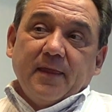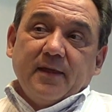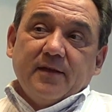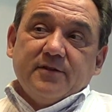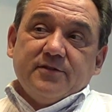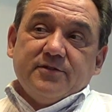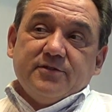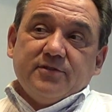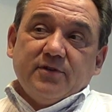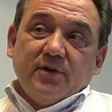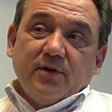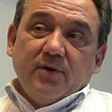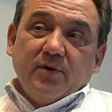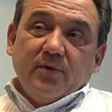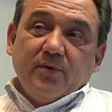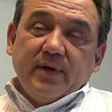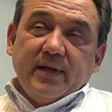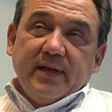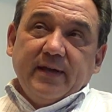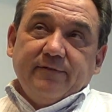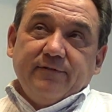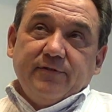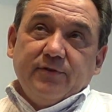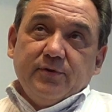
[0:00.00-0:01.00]
So
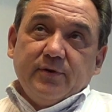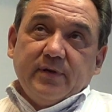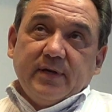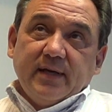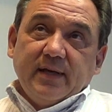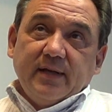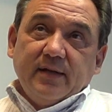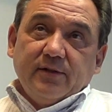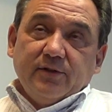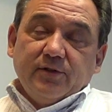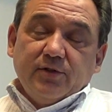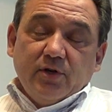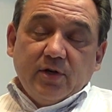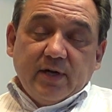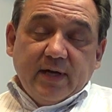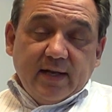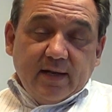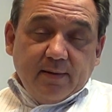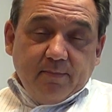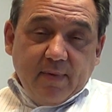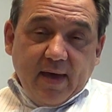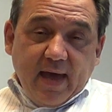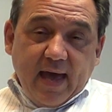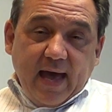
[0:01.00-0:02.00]
if you can look at
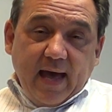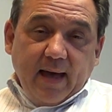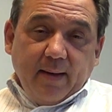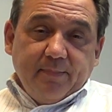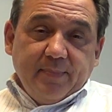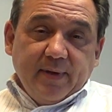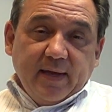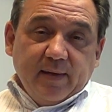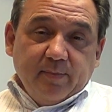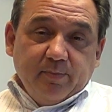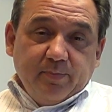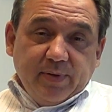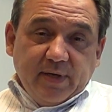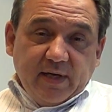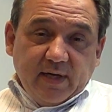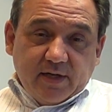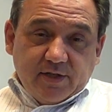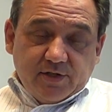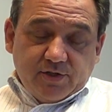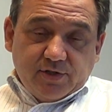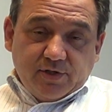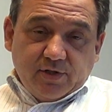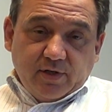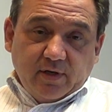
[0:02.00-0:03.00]
a map and
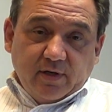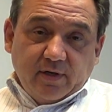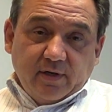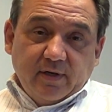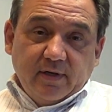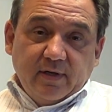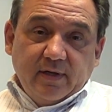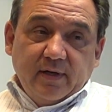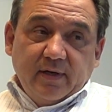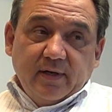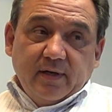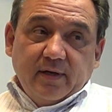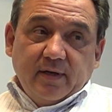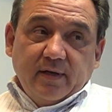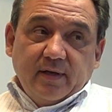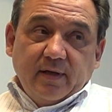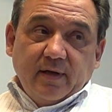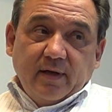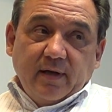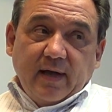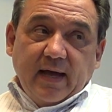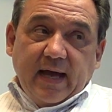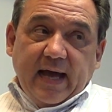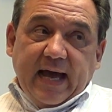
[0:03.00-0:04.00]
picture
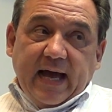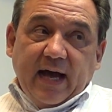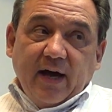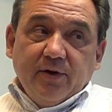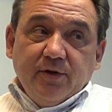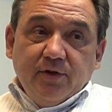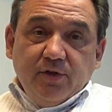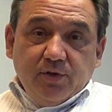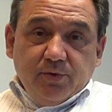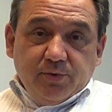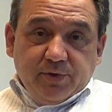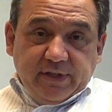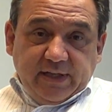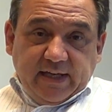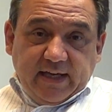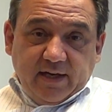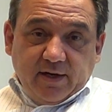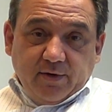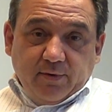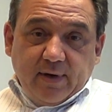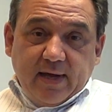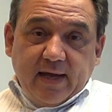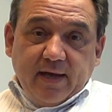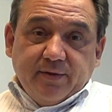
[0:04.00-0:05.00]
how you would get
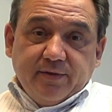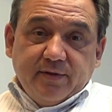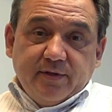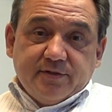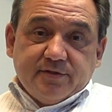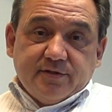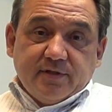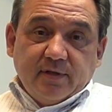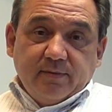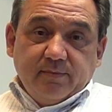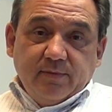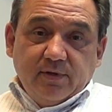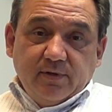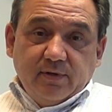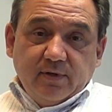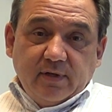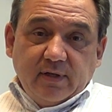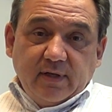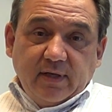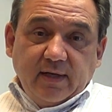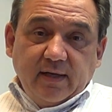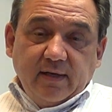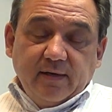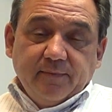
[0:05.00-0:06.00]
around this
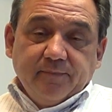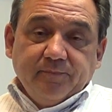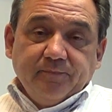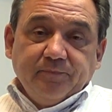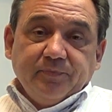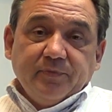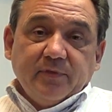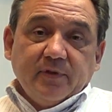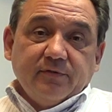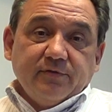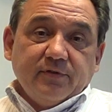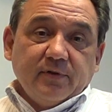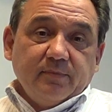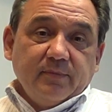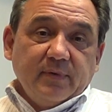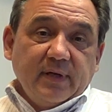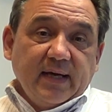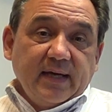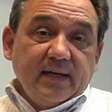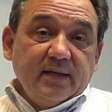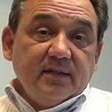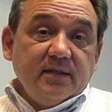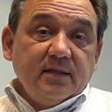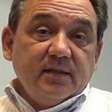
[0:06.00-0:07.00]
community from
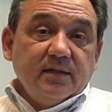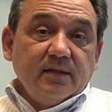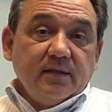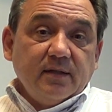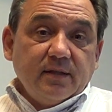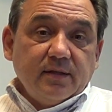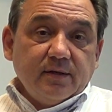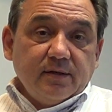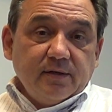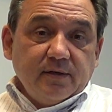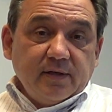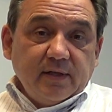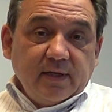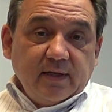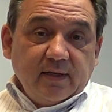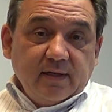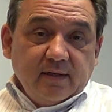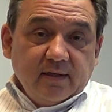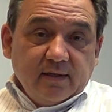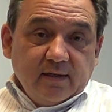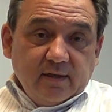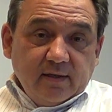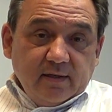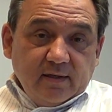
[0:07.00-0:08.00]
1930
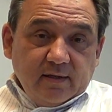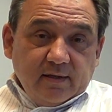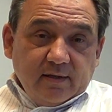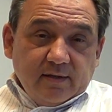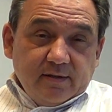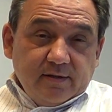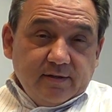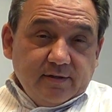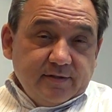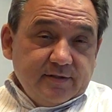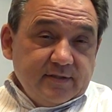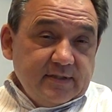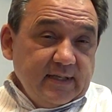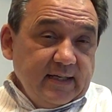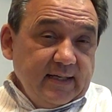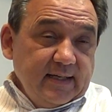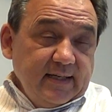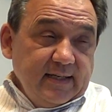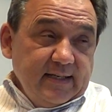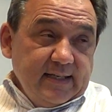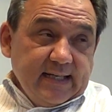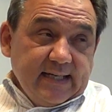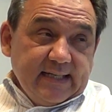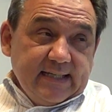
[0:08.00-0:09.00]
till
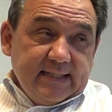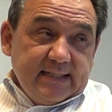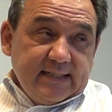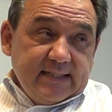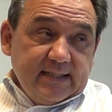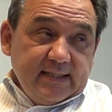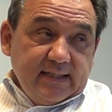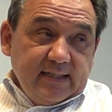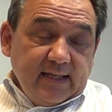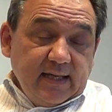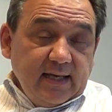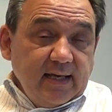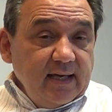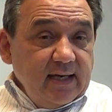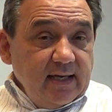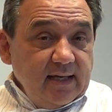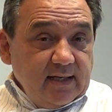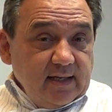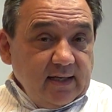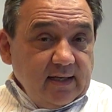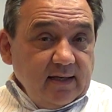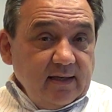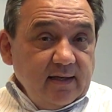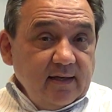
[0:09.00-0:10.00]
say
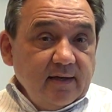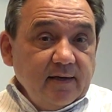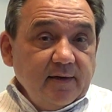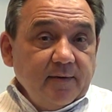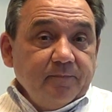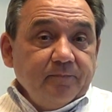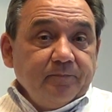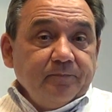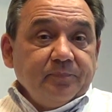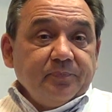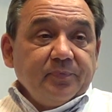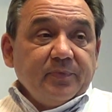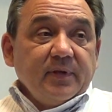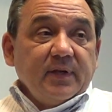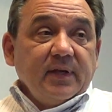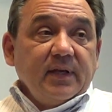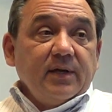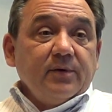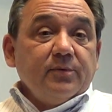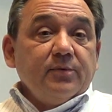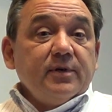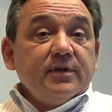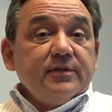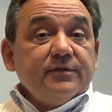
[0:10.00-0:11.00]
1980,
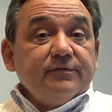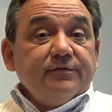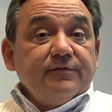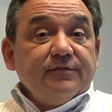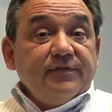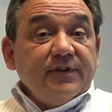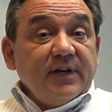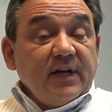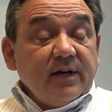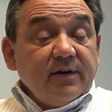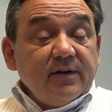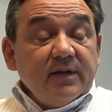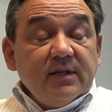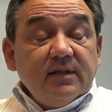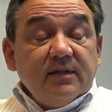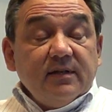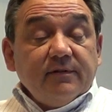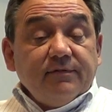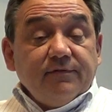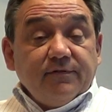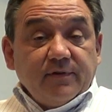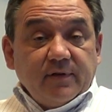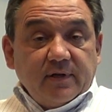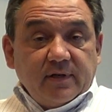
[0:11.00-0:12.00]
it was very
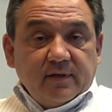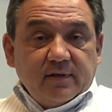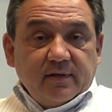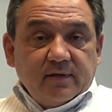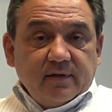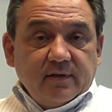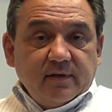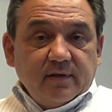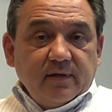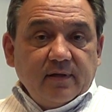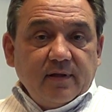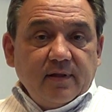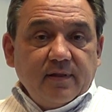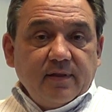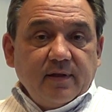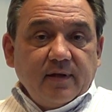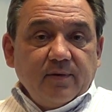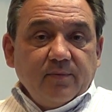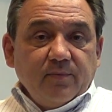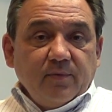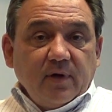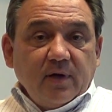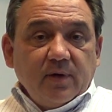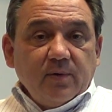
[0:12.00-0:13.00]
different
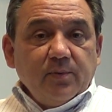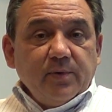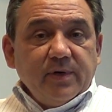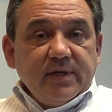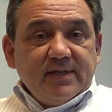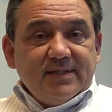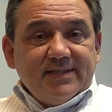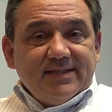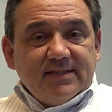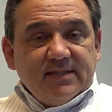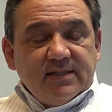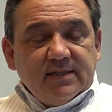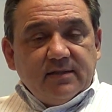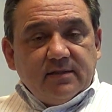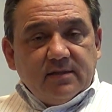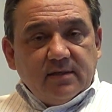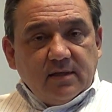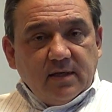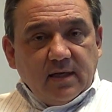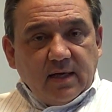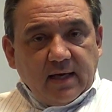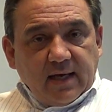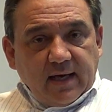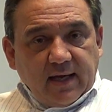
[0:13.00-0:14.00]
than what we see
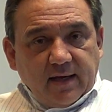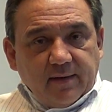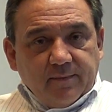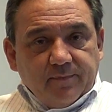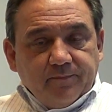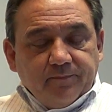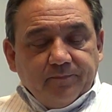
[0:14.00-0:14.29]
today.